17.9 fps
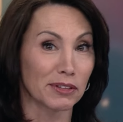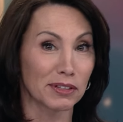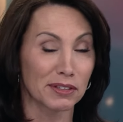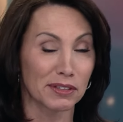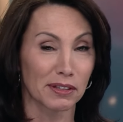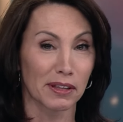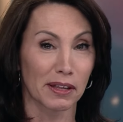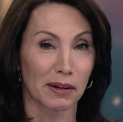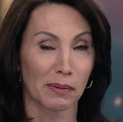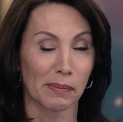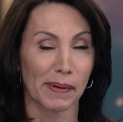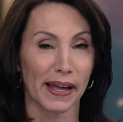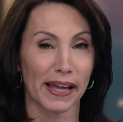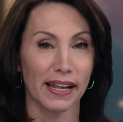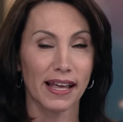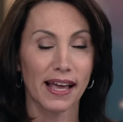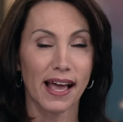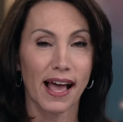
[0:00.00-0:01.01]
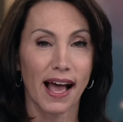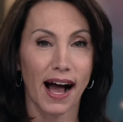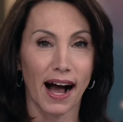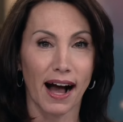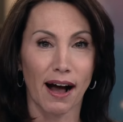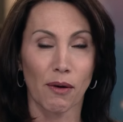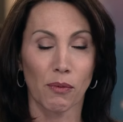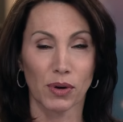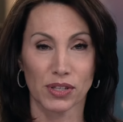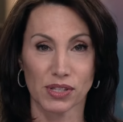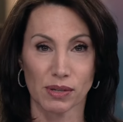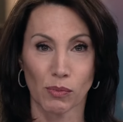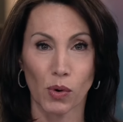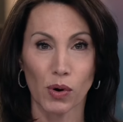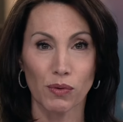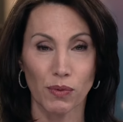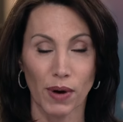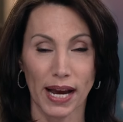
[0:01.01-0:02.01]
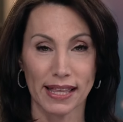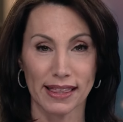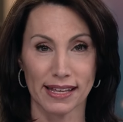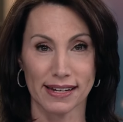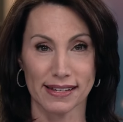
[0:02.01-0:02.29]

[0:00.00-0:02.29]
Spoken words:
just a little bit with some more rain that